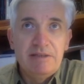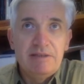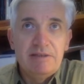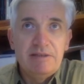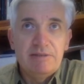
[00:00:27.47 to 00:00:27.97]

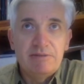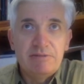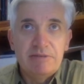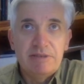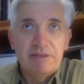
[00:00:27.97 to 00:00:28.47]

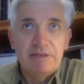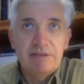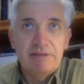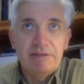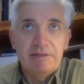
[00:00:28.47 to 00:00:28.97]

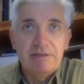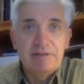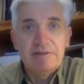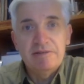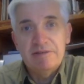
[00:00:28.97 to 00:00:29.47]
history
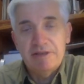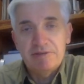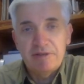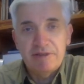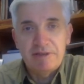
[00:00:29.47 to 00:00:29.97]
and
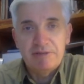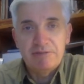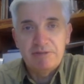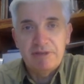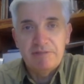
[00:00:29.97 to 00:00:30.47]
cultural
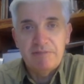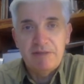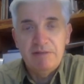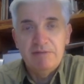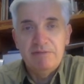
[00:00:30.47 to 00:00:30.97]
history
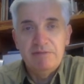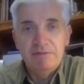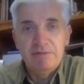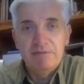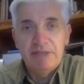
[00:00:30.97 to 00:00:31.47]
of
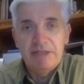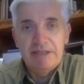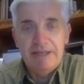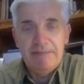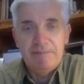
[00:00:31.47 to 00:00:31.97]

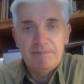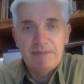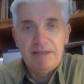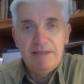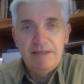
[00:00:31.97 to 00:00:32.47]
Romania.
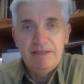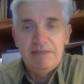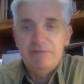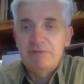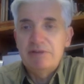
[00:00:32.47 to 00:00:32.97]

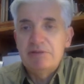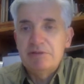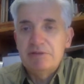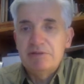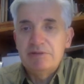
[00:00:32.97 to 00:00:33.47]
If you go
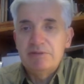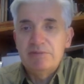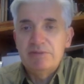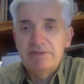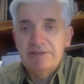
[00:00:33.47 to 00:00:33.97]
around
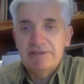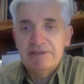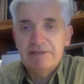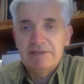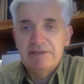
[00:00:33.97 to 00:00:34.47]
in
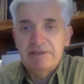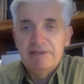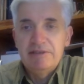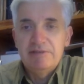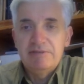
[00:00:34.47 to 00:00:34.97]
Bucharest,
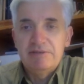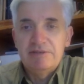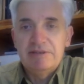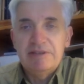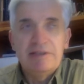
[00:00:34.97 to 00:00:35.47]
you'll
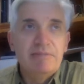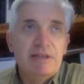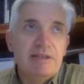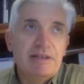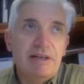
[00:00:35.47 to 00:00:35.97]
see
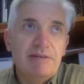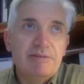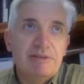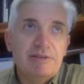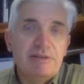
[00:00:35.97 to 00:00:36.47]
many
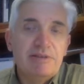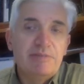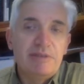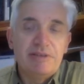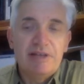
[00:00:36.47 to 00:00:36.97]
houses,
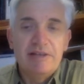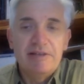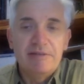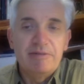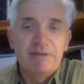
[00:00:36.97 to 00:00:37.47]
especially
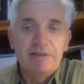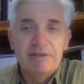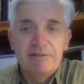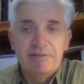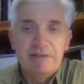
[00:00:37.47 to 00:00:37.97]
the
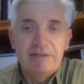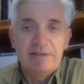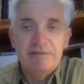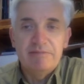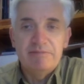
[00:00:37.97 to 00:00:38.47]
wealthier ones,
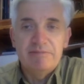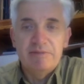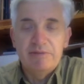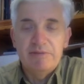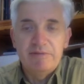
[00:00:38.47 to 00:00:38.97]

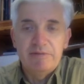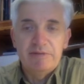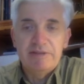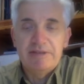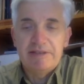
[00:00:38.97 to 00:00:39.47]
for the
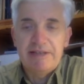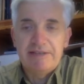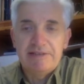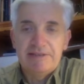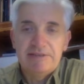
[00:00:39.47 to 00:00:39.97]
wealthier
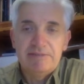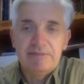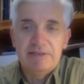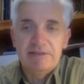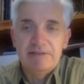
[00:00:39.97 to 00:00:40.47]
classes,
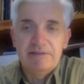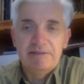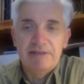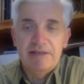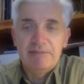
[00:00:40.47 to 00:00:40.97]
middle
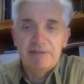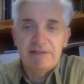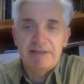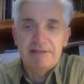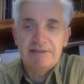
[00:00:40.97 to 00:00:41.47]
and upper
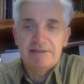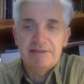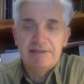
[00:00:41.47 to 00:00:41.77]
classes,